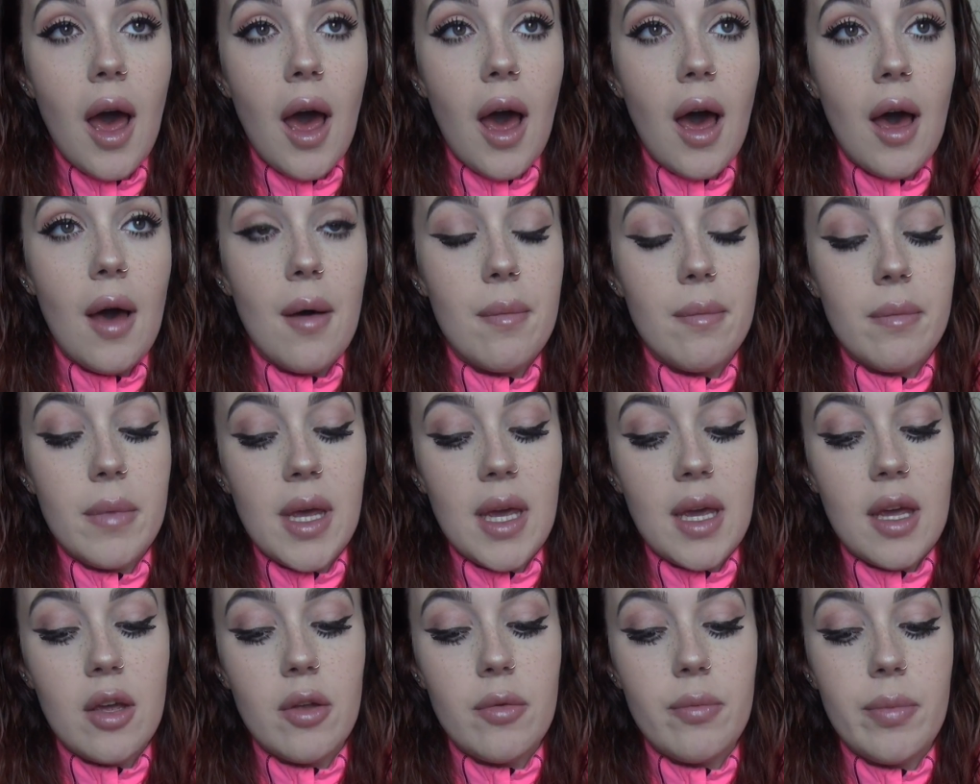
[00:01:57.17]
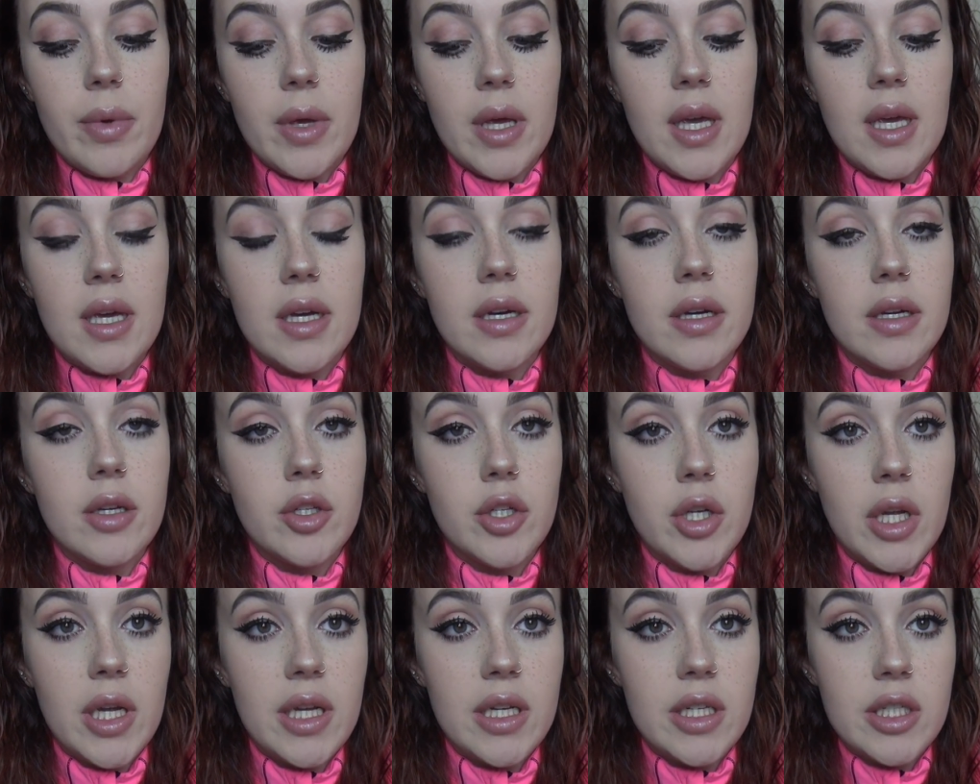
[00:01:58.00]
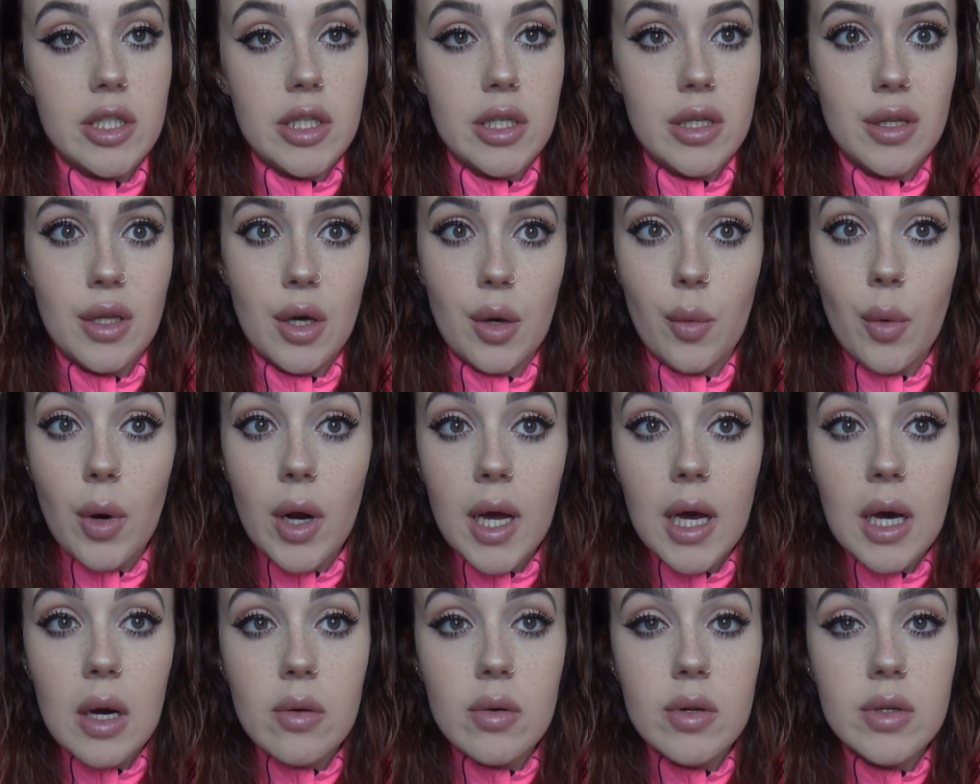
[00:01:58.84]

It could be changing their workout